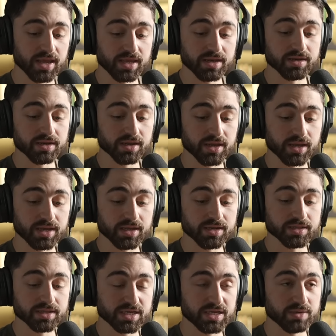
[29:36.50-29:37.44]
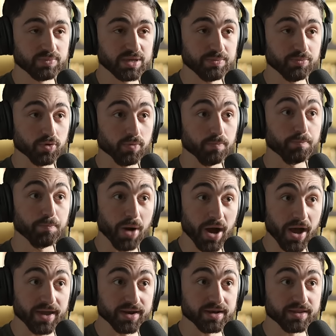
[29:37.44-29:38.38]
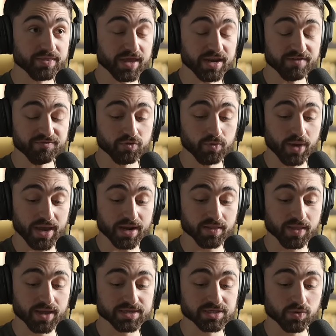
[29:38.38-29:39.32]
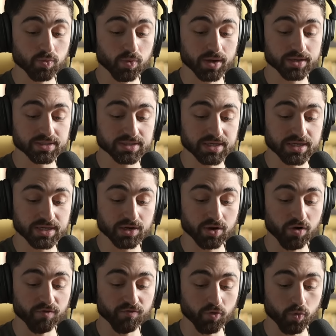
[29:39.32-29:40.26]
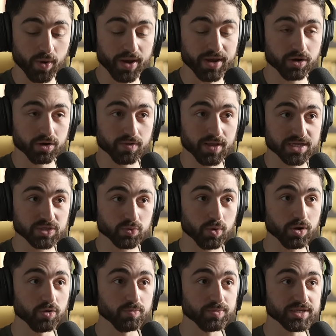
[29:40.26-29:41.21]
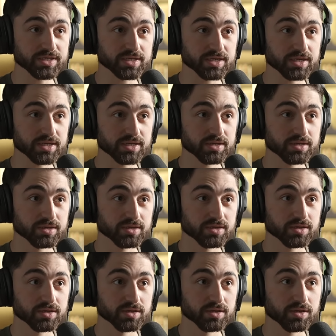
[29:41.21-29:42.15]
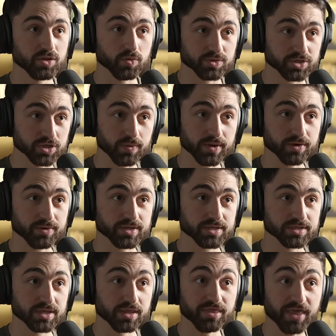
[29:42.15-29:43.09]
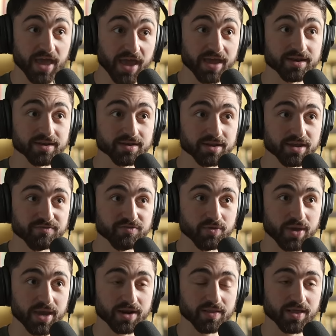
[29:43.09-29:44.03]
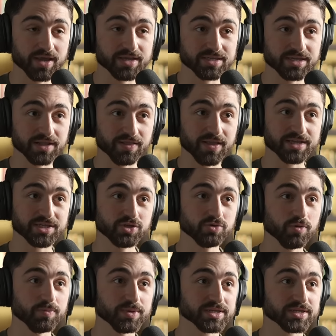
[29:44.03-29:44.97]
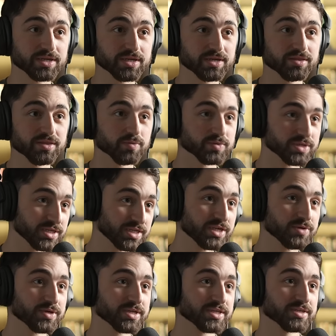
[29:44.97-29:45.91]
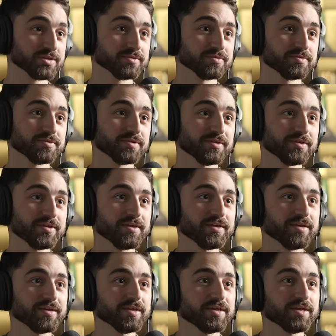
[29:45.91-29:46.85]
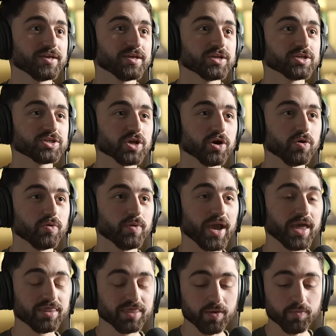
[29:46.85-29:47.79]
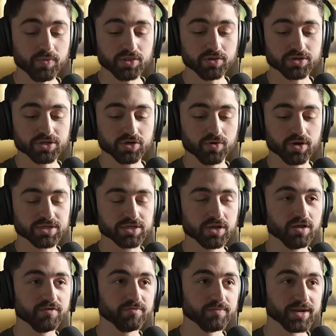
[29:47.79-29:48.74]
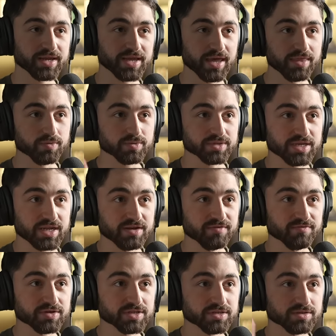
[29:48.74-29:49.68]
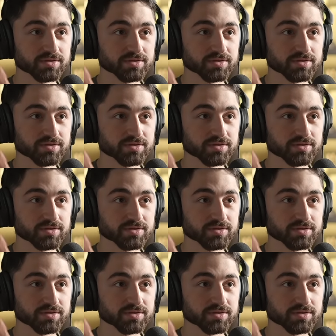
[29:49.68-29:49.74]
in in lean people, but then if you analyze the ones in overweight or class one obesity, there was no increase. Then if you analyzed it in class two obesity, there was a decrease. So, and then we looked across all of them, and again, there was an inverse. Cla